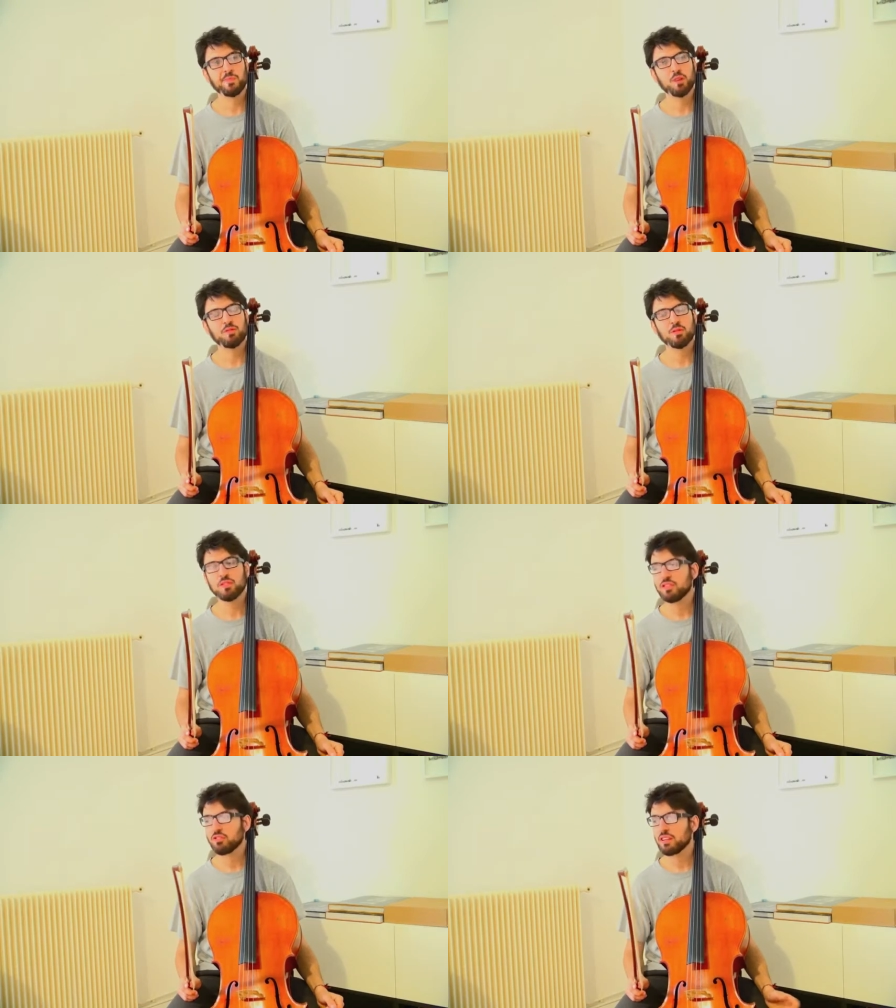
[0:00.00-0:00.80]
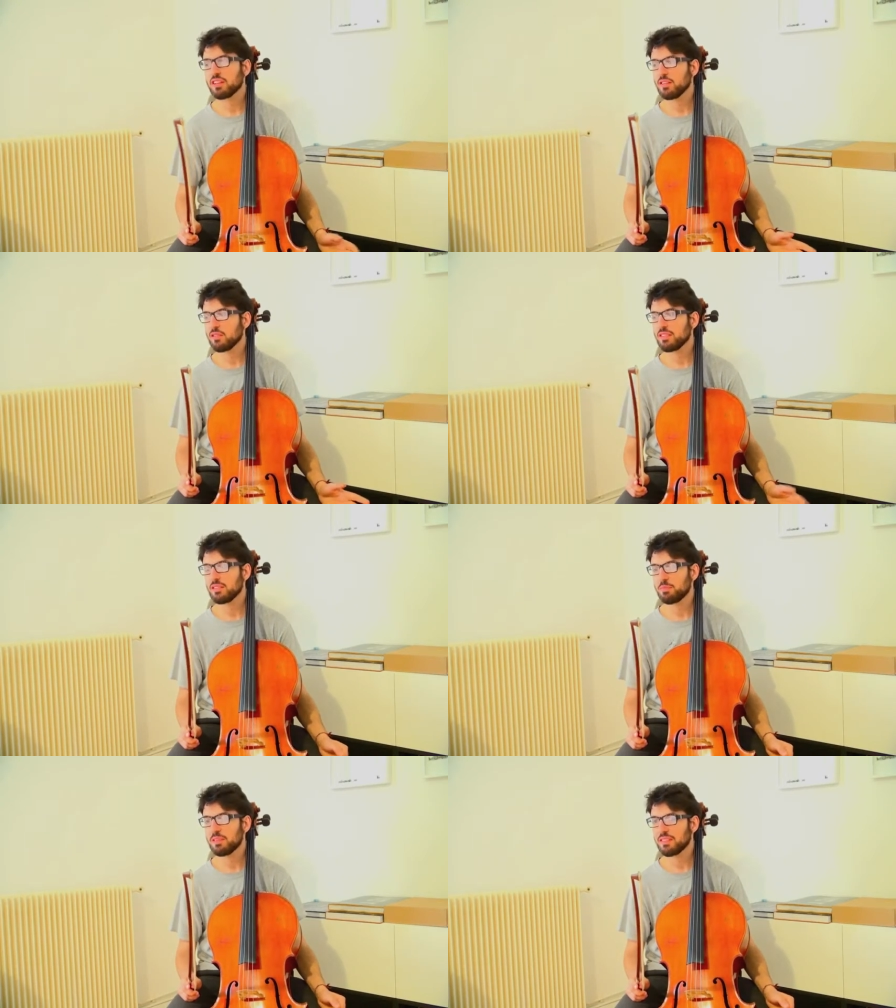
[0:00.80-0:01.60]
Of course, Sciarrino in
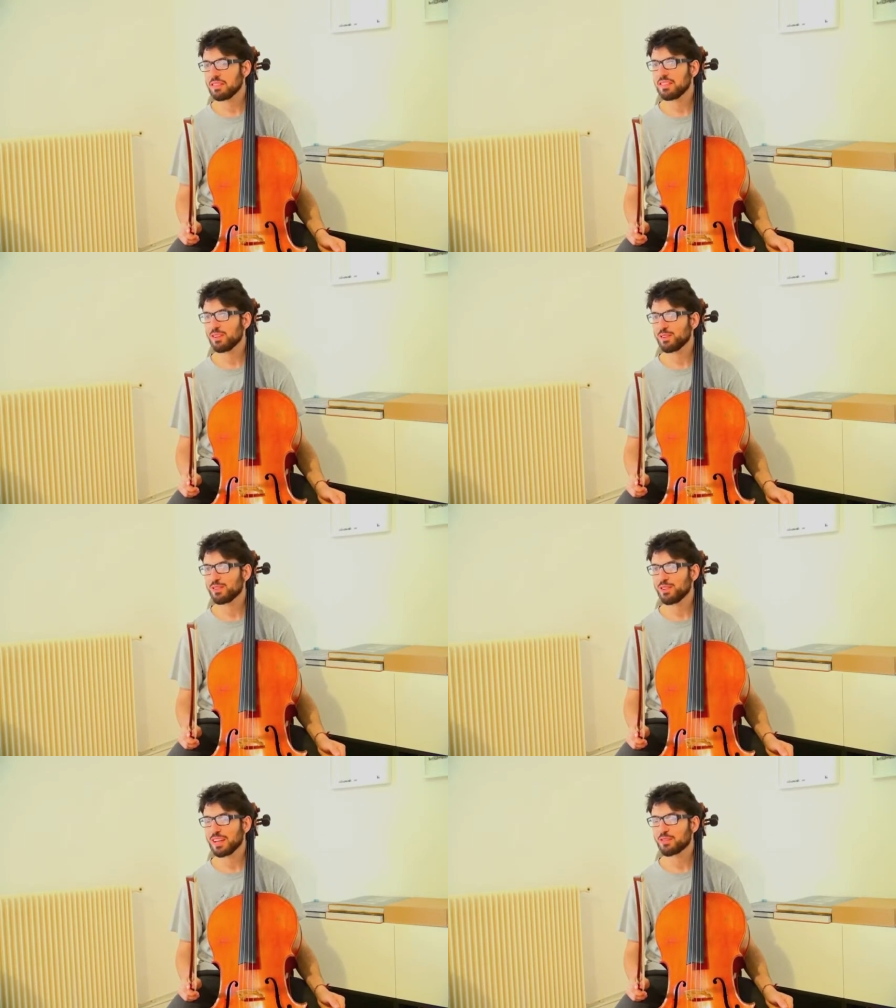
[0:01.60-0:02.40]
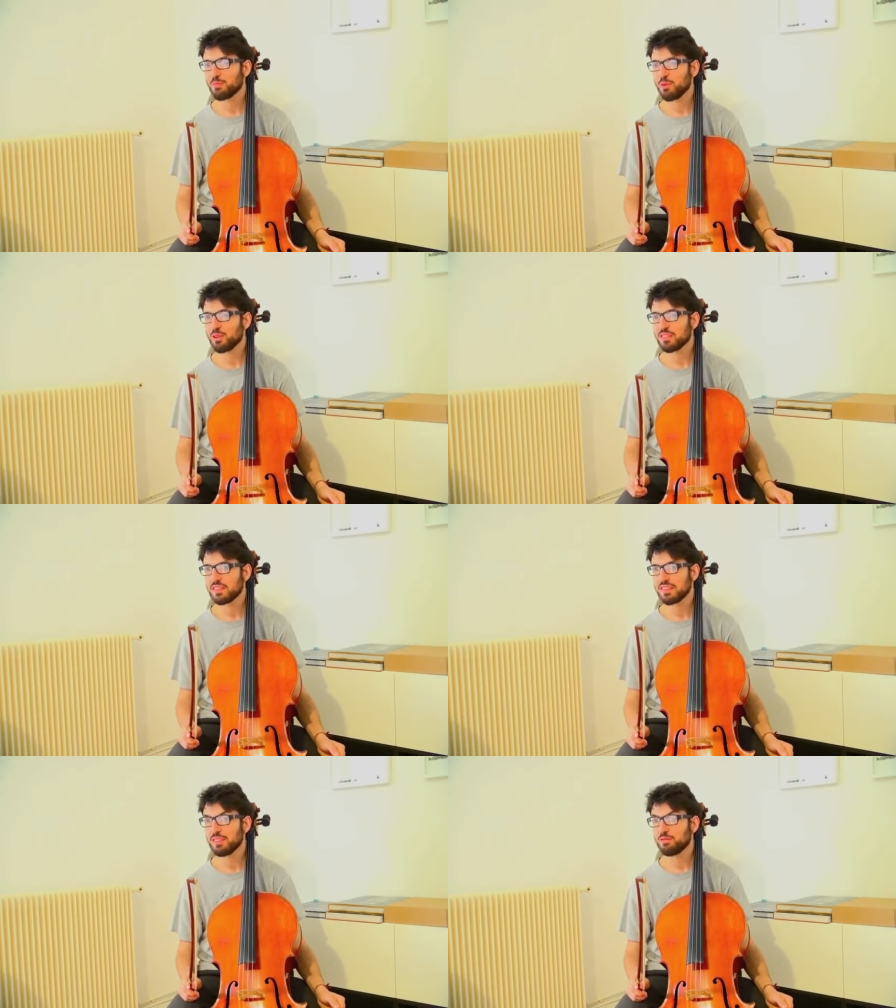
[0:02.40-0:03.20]
this piece also explores
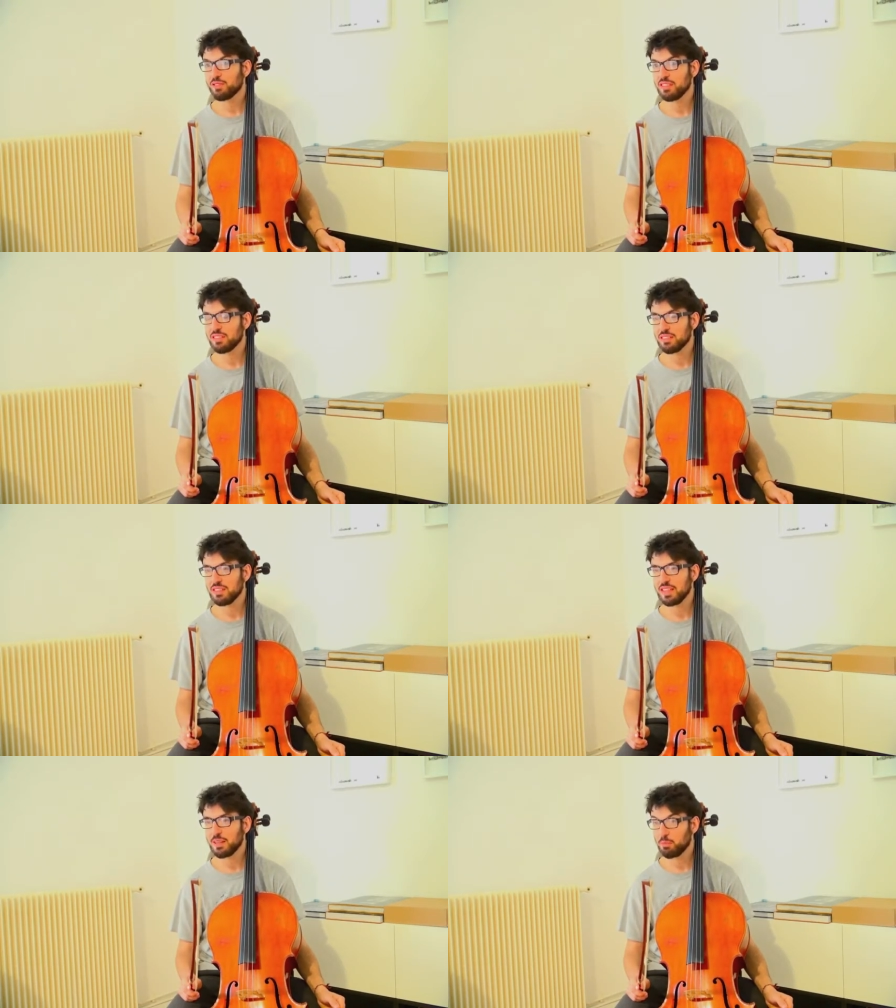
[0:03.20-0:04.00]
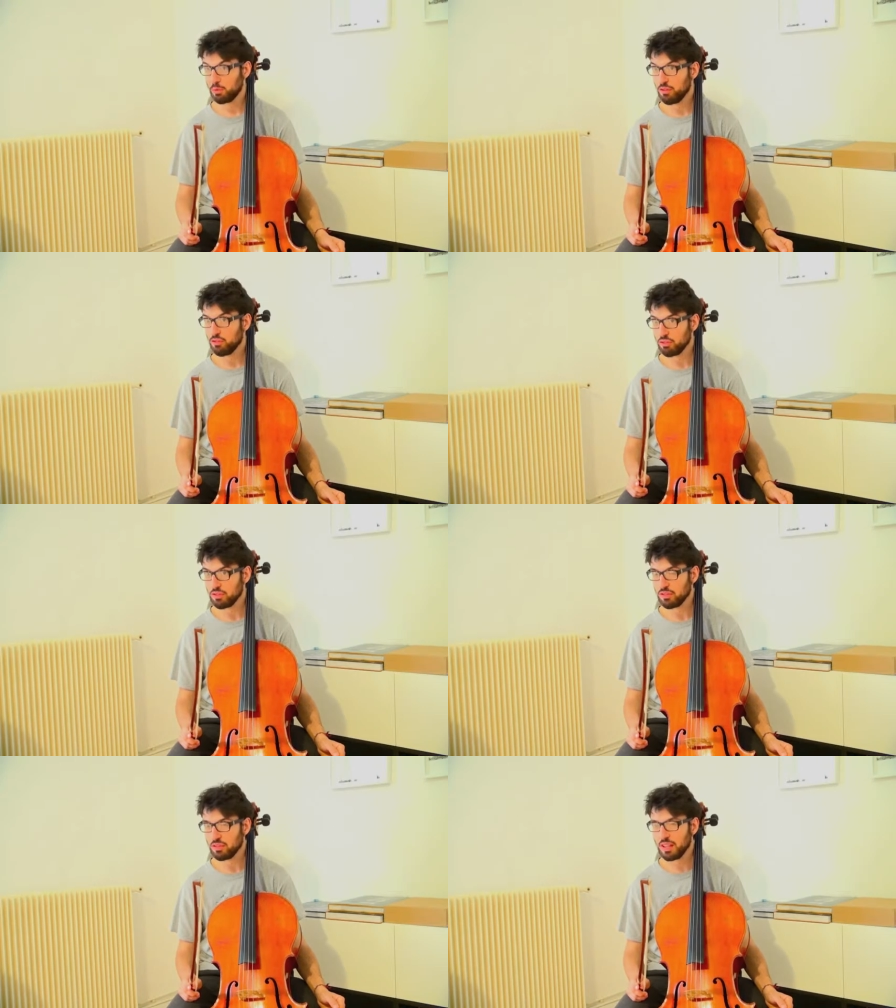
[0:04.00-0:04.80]
different
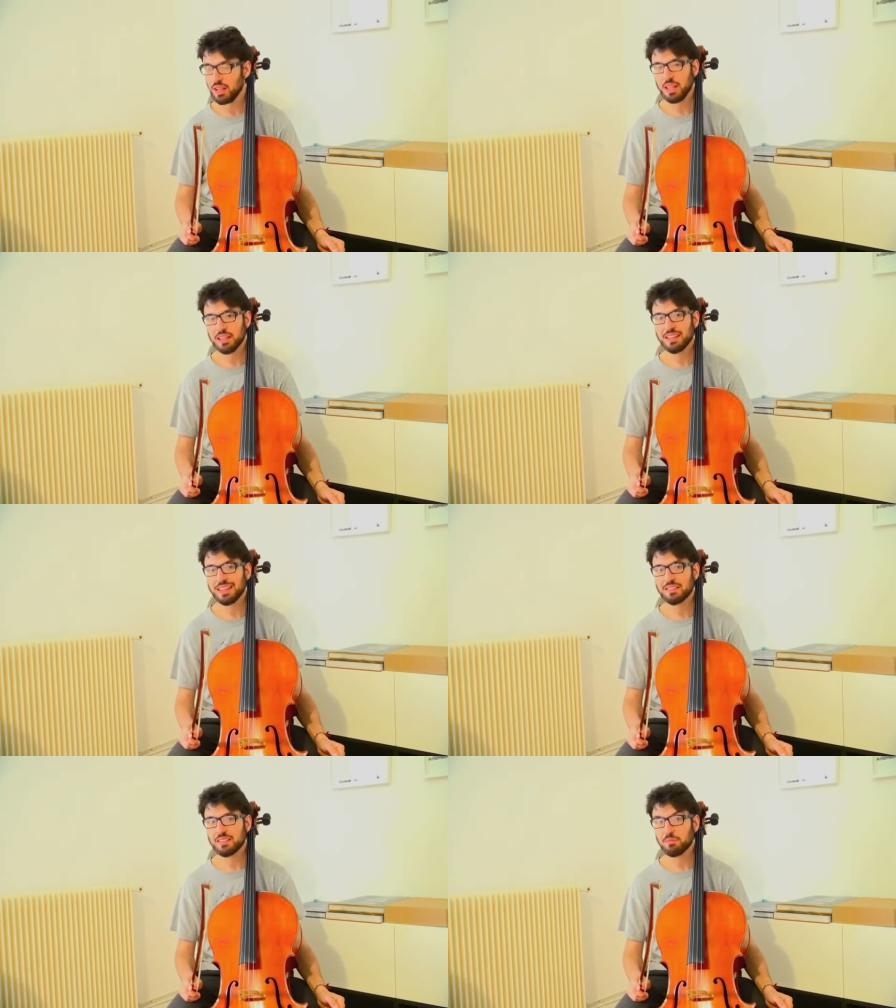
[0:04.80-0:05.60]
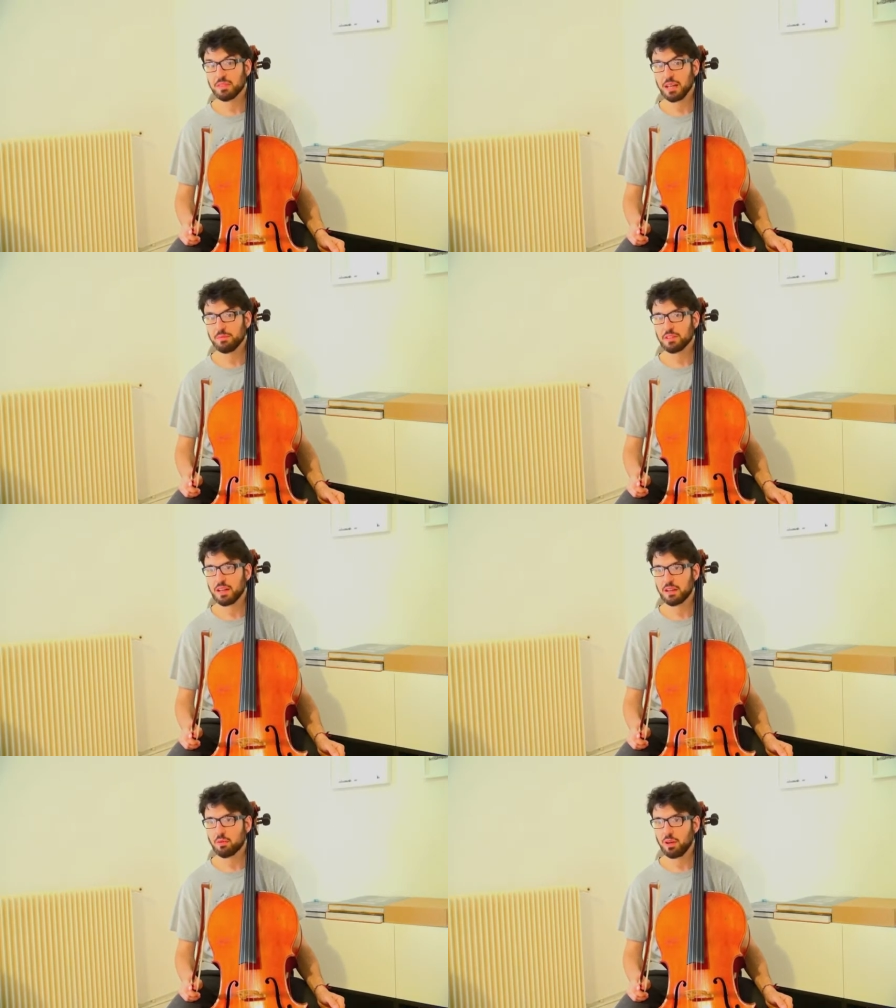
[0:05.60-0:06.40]
positions that sometimes
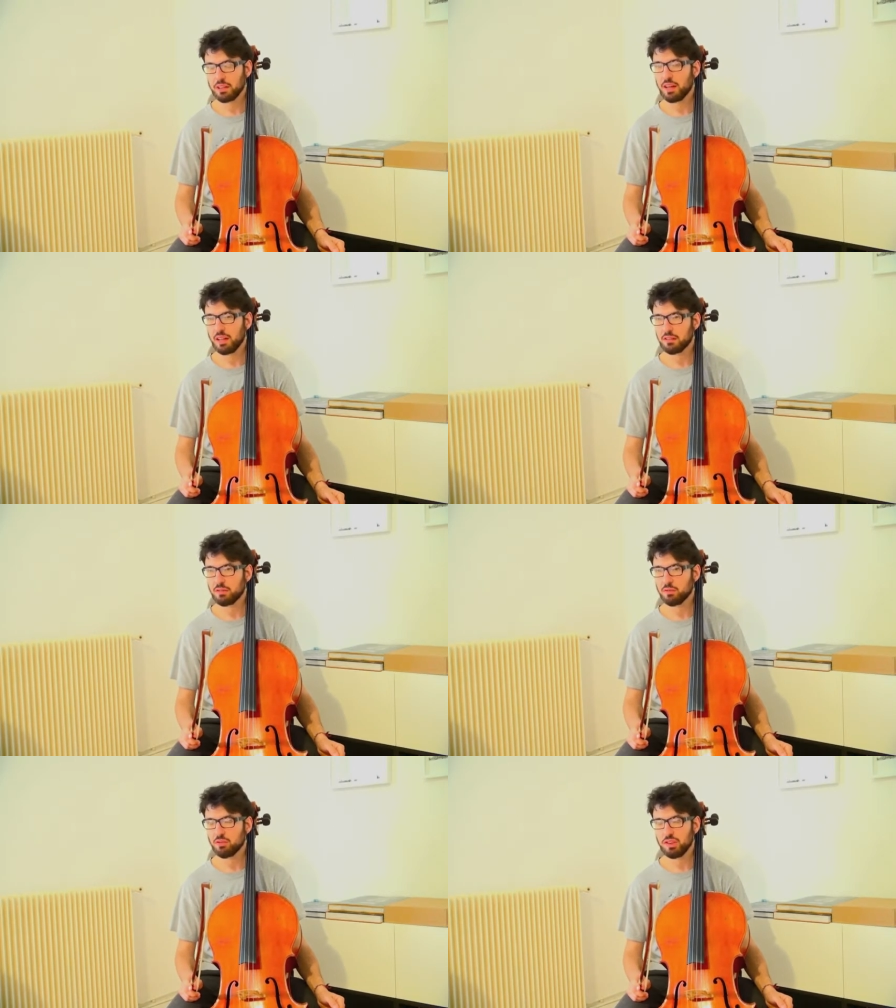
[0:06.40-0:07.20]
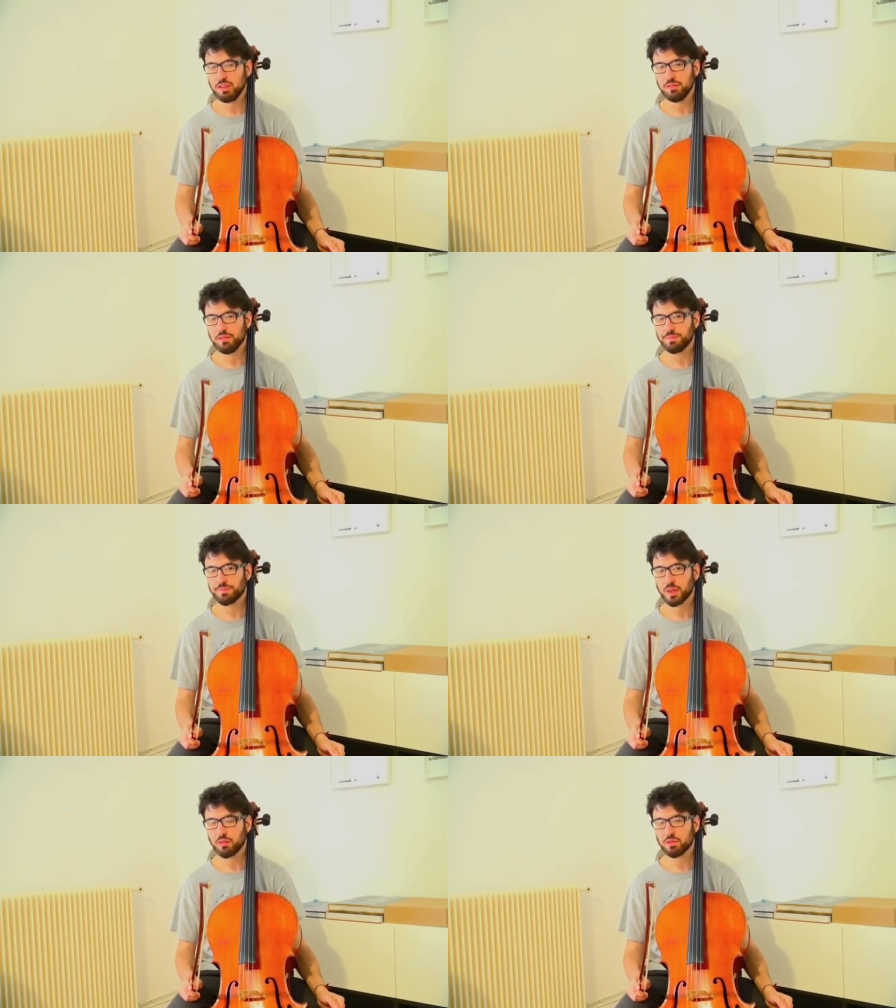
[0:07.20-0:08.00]
are quite hard to achieve.
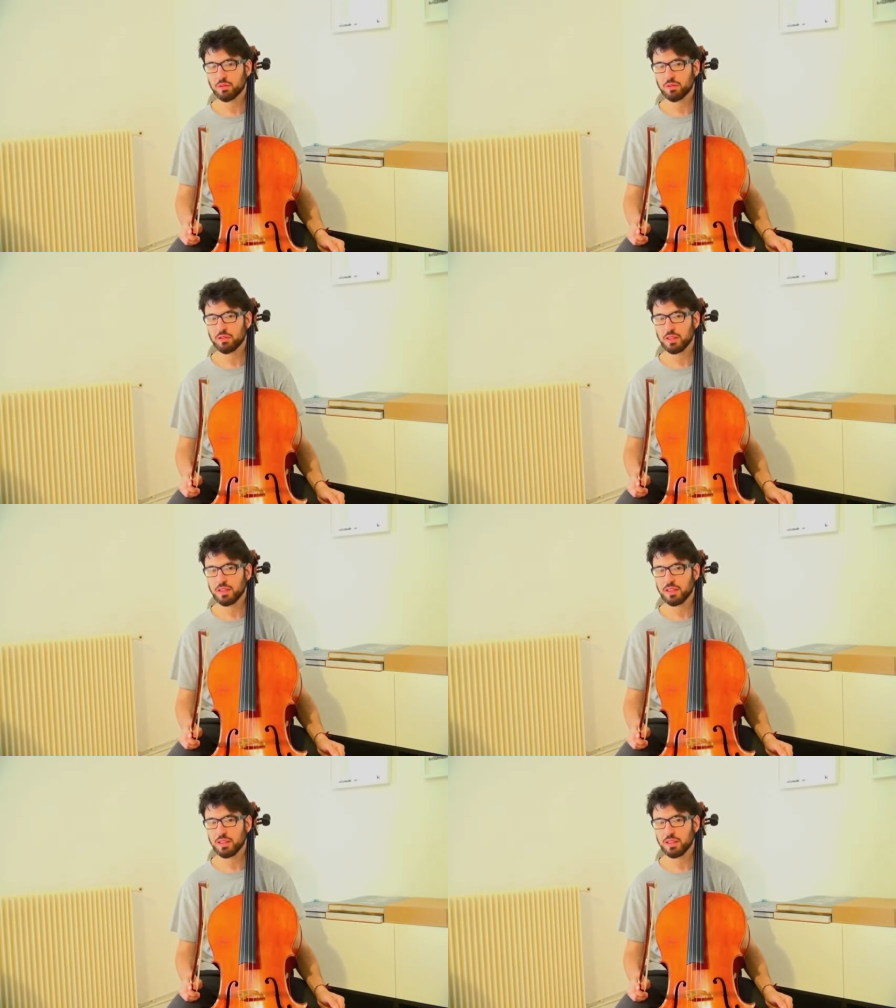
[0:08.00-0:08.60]
Of course,